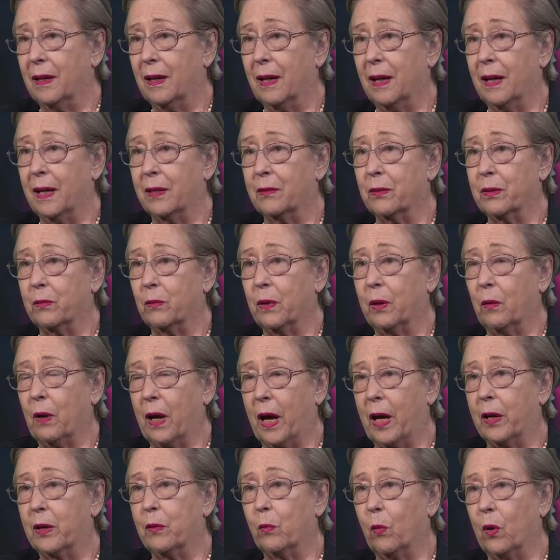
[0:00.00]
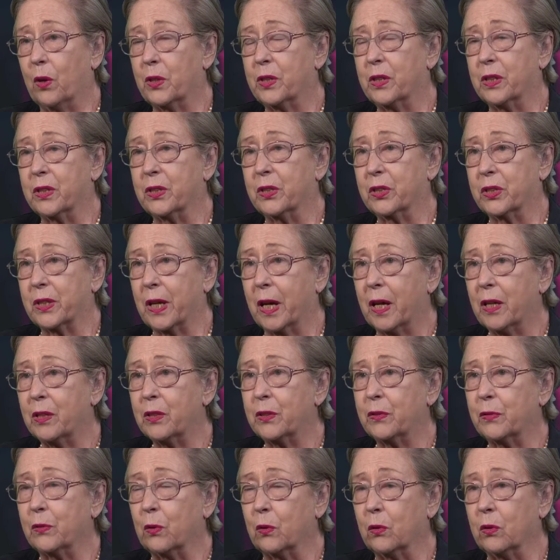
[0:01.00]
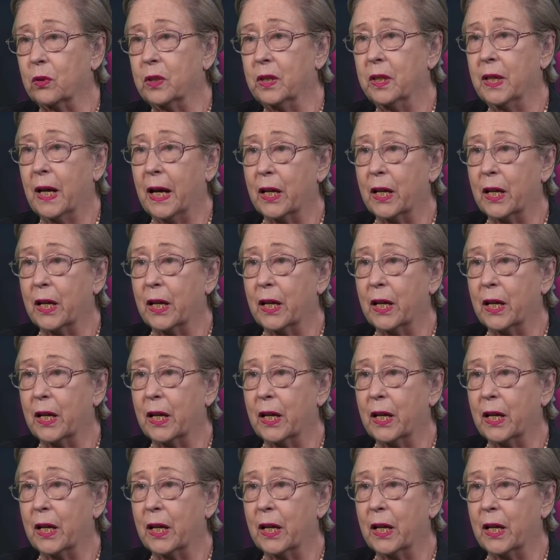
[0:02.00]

and, and what it stands for.